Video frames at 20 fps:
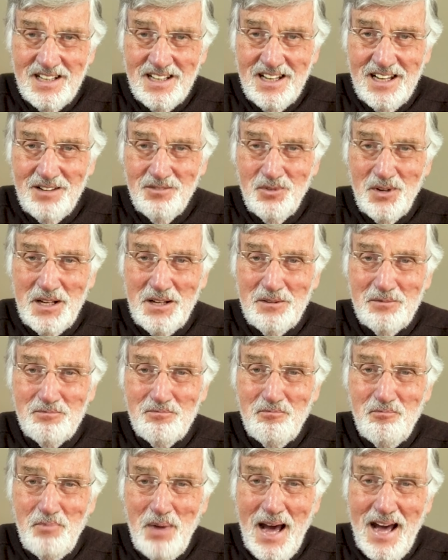If we can
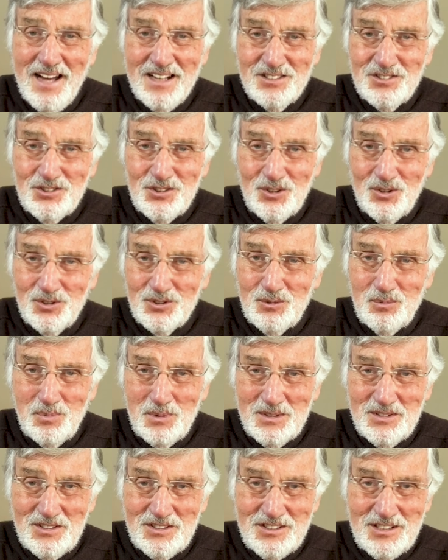bang
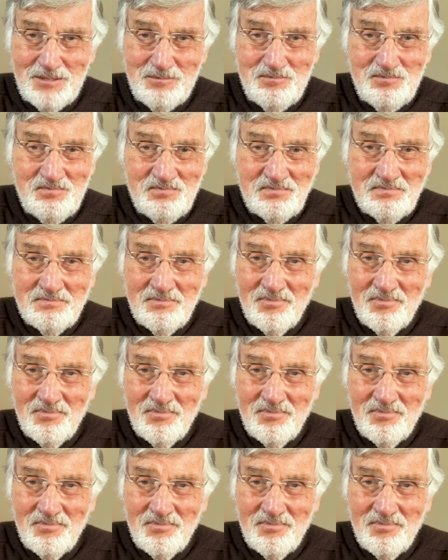saucepans and,